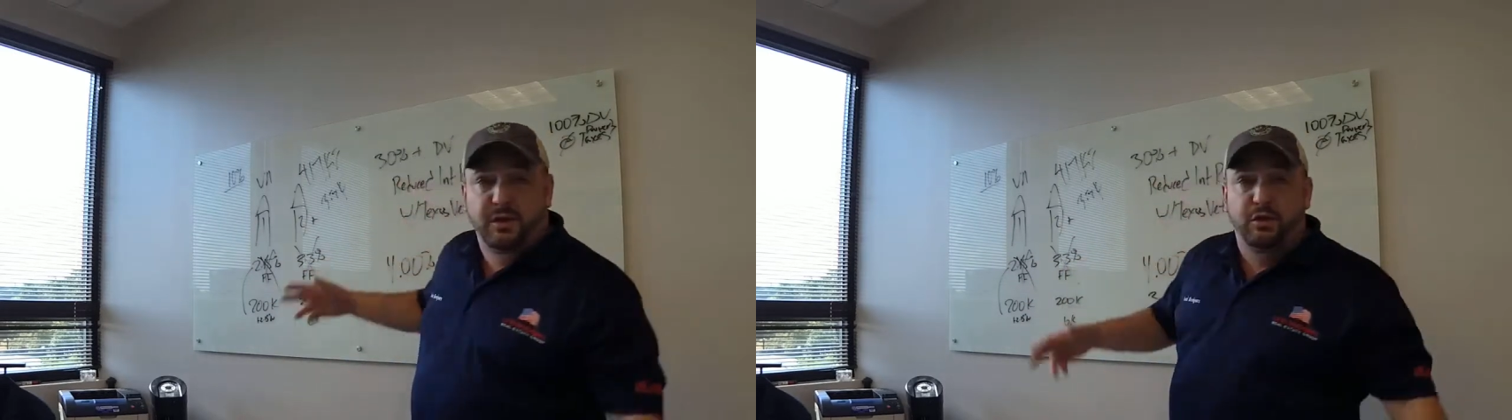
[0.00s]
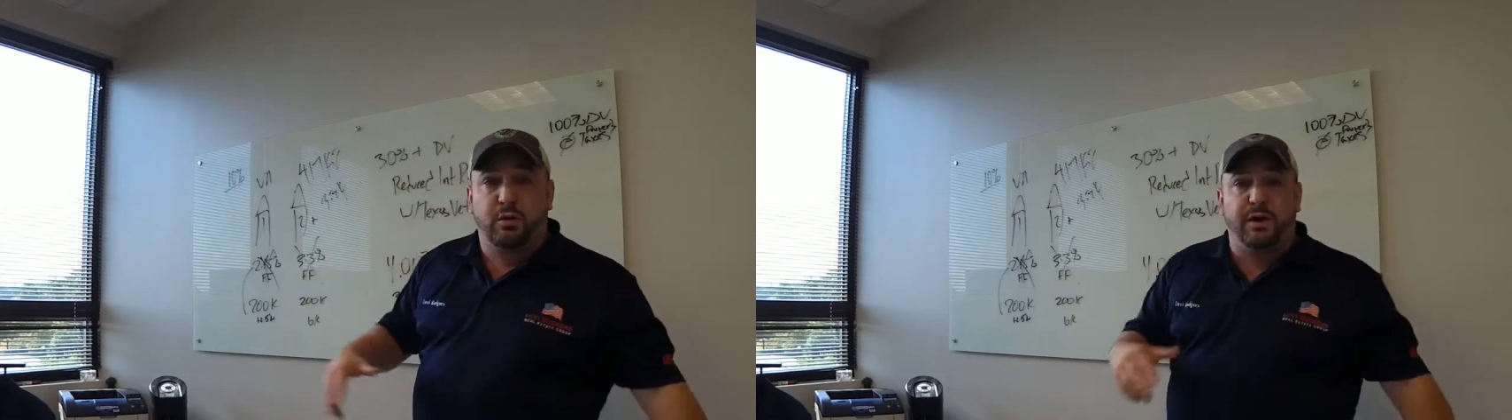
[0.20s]

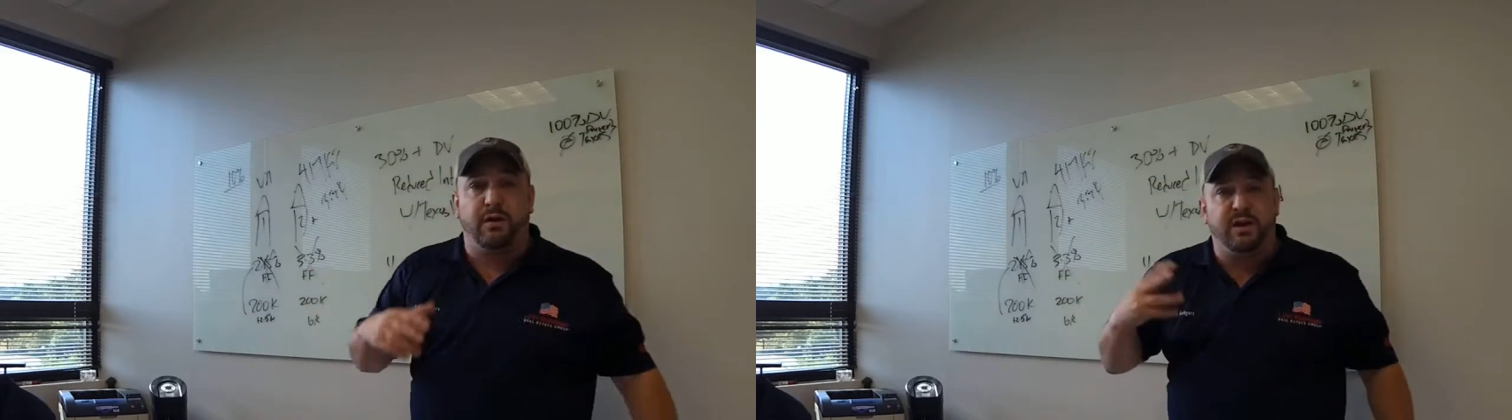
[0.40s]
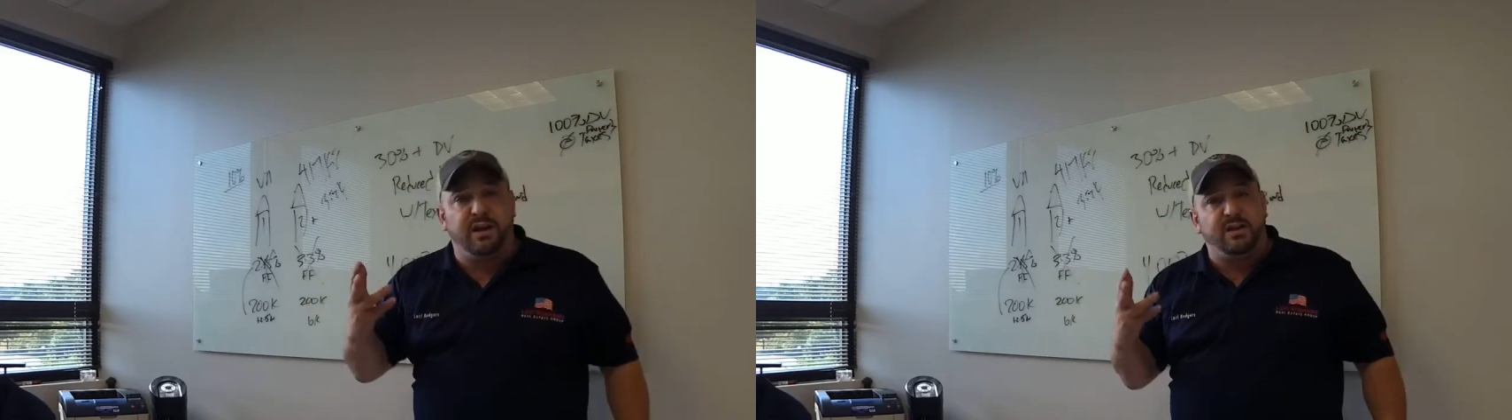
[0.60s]
or
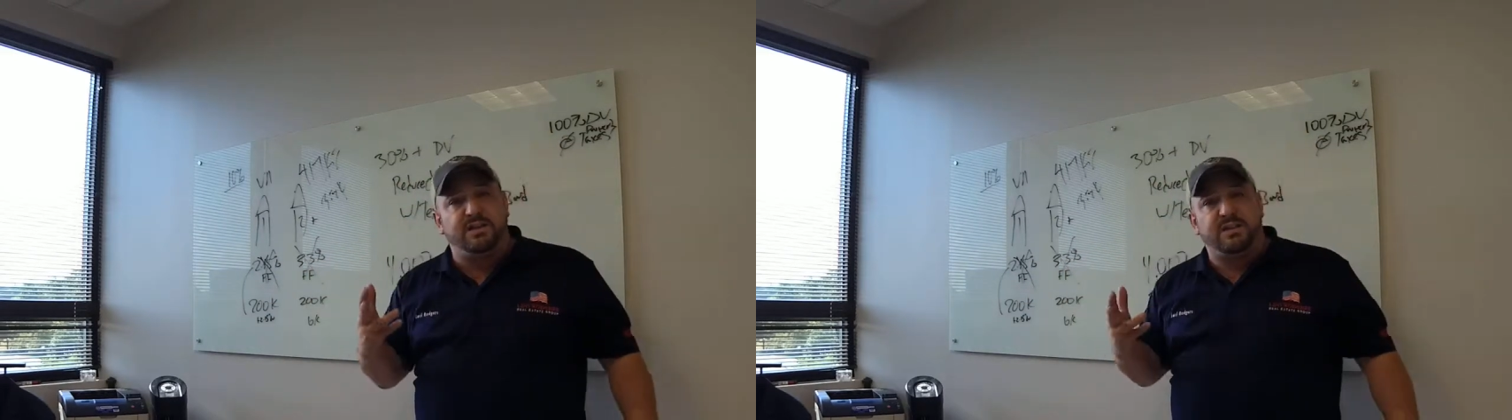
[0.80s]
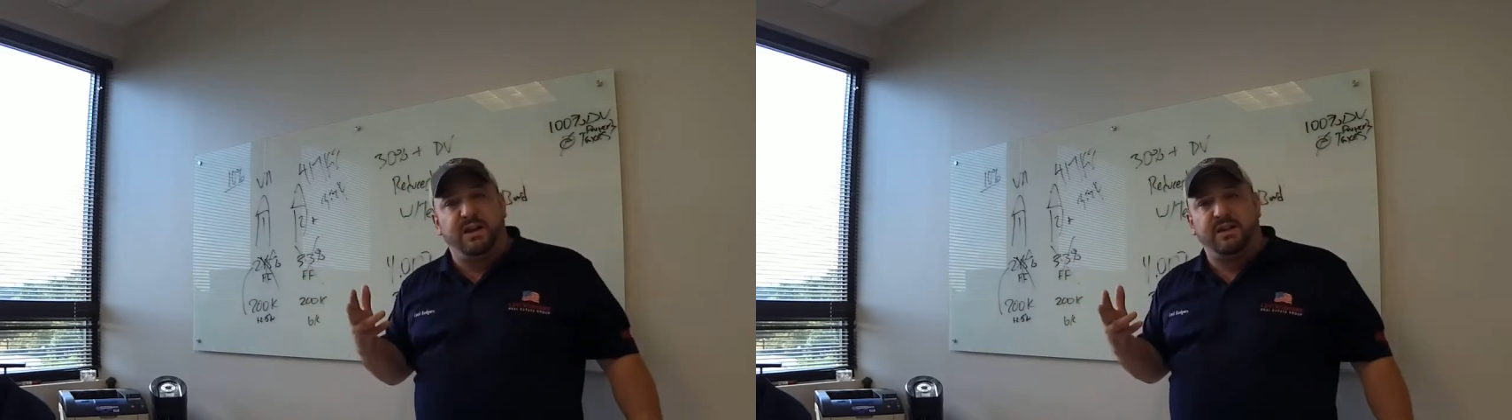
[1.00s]
greater in the
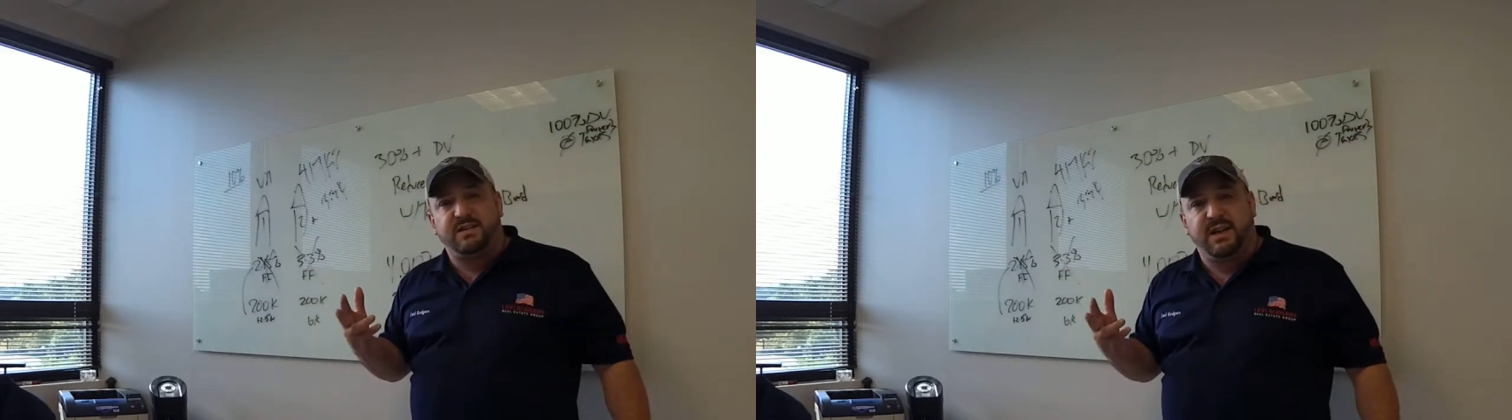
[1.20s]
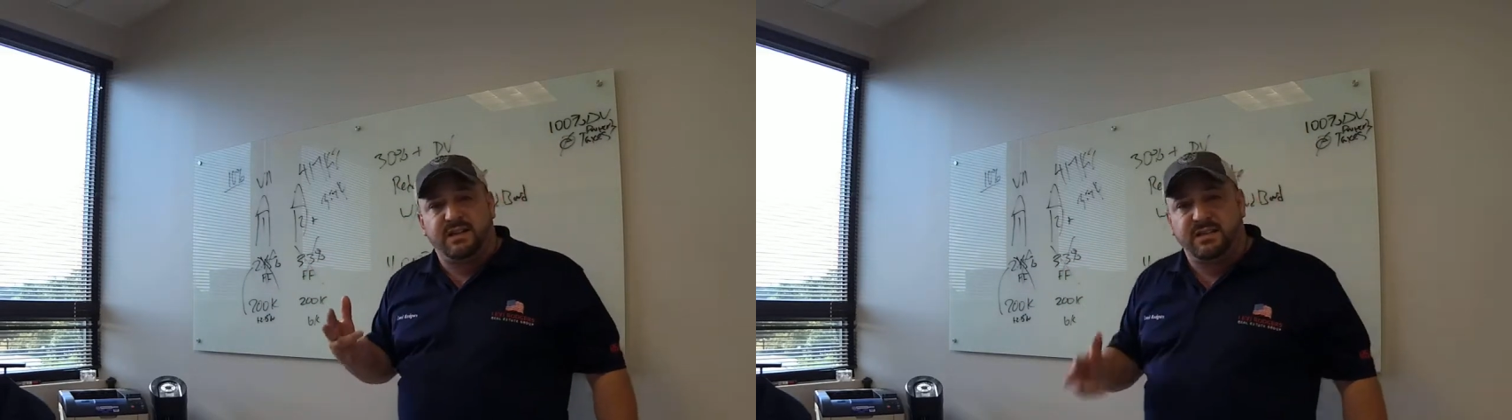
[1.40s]
state of
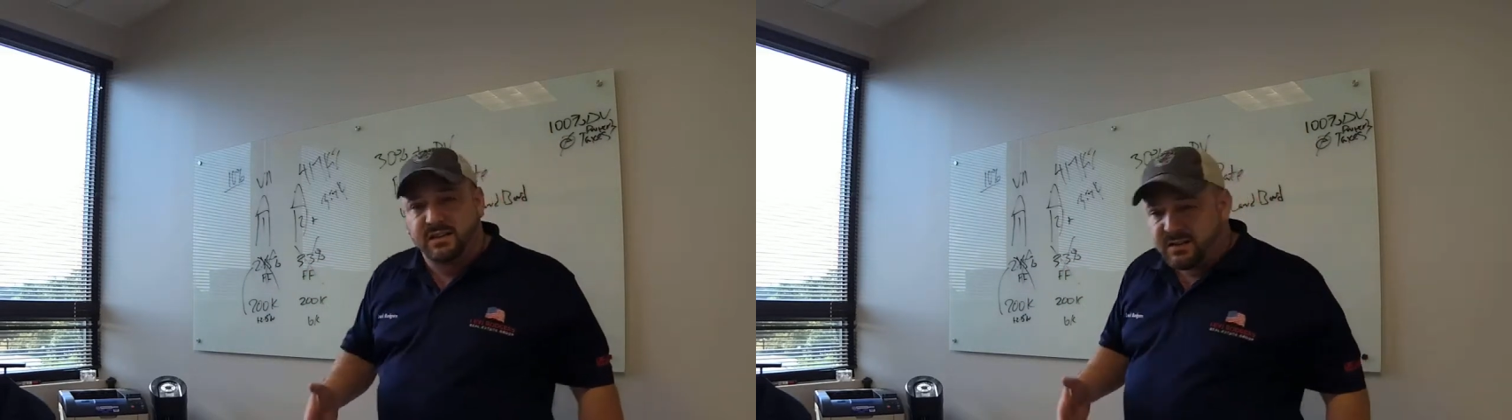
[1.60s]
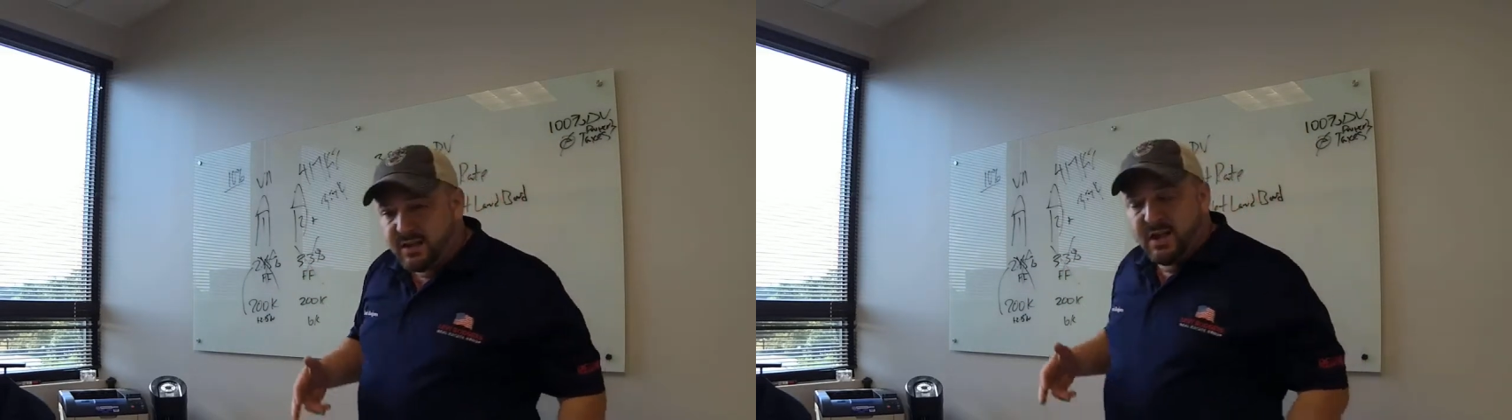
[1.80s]

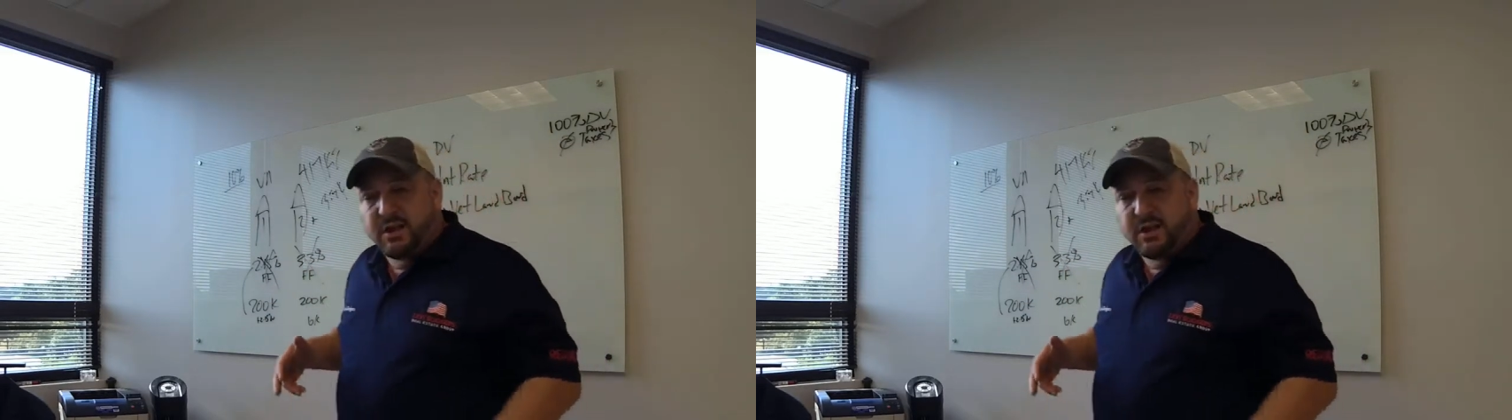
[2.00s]
Texas,